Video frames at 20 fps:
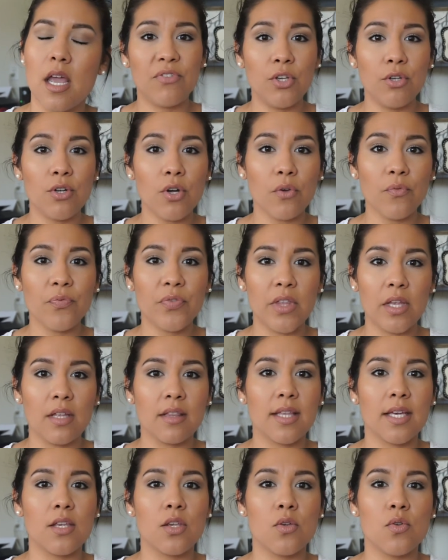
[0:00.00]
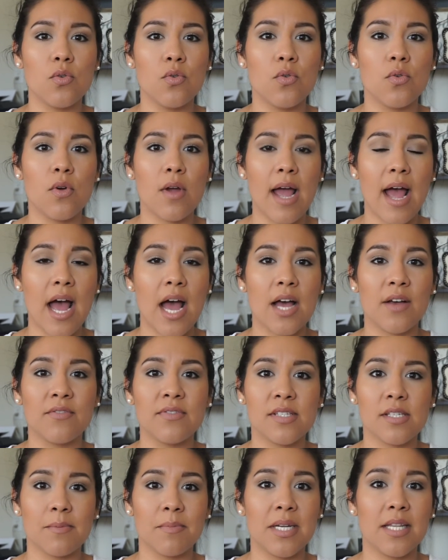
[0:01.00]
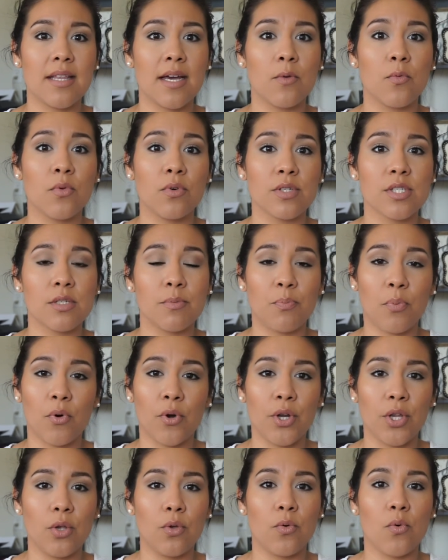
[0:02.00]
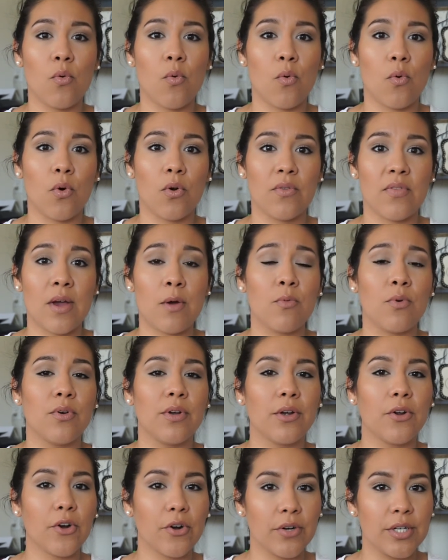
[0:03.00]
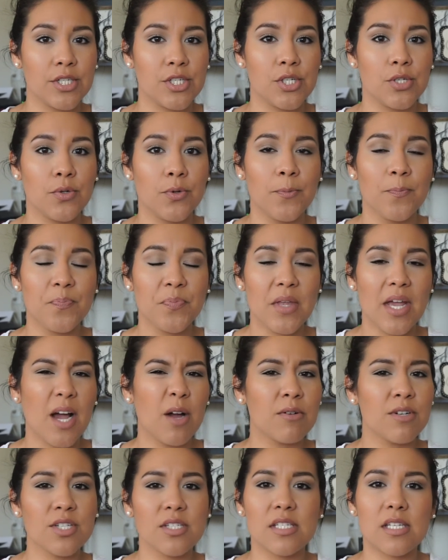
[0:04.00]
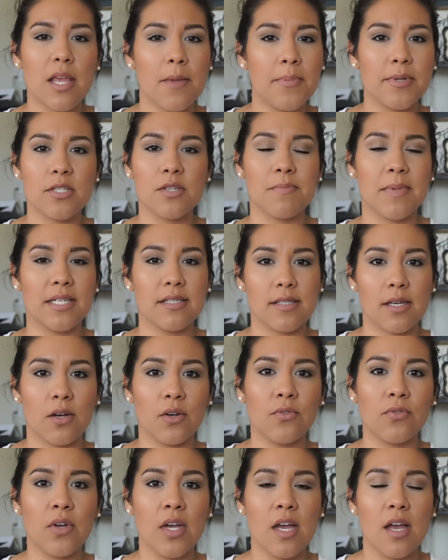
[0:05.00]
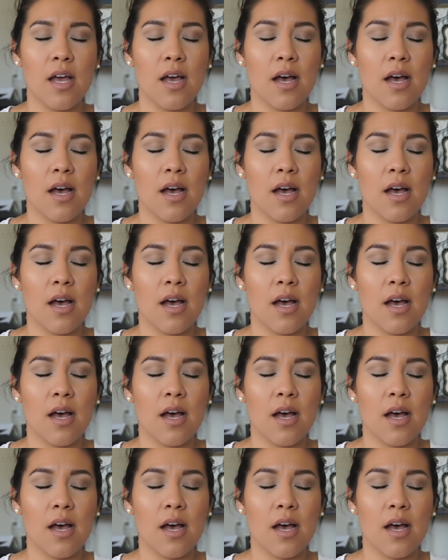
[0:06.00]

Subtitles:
If you don't think that you have somebody that will support you or that will encourage you, I would just keep it to myself.